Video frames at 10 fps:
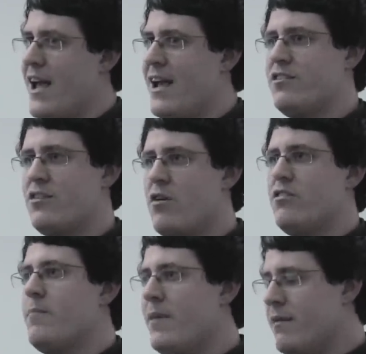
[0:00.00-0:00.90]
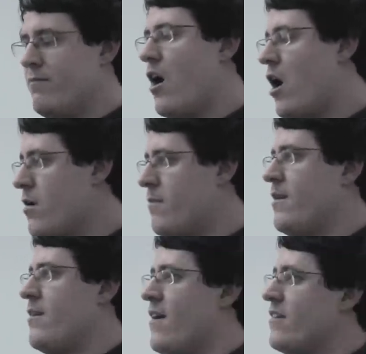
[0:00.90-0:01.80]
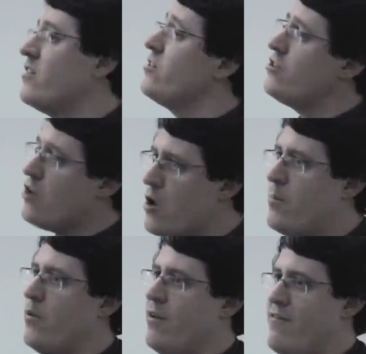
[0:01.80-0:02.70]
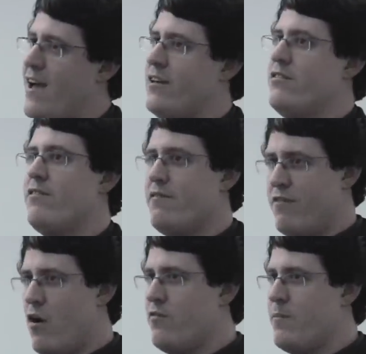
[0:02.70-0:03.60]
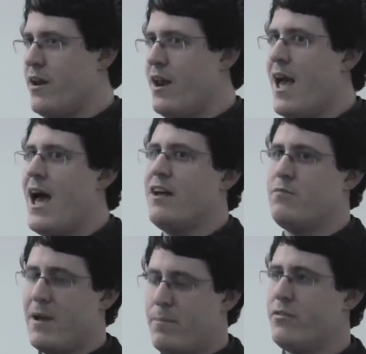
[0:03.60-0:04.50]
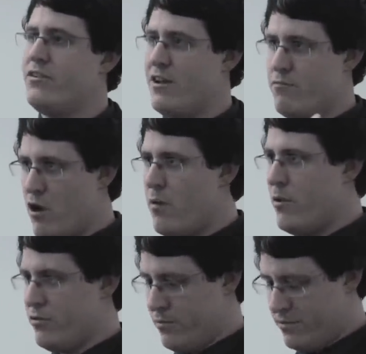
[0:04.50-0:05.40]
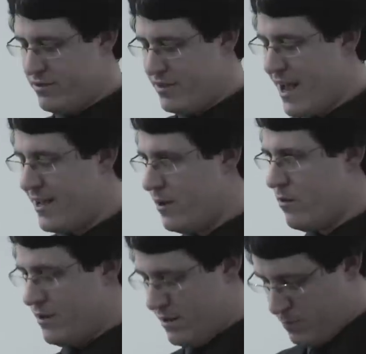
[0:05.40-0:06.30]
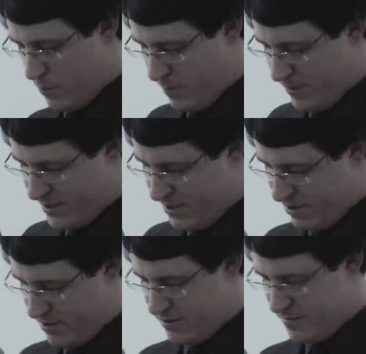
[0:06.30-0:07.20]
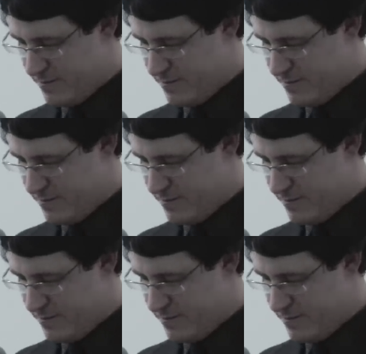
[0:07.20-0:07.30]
is going to mean that hopefully there's a snowball effect of involvement as people see role models taking on these board positions.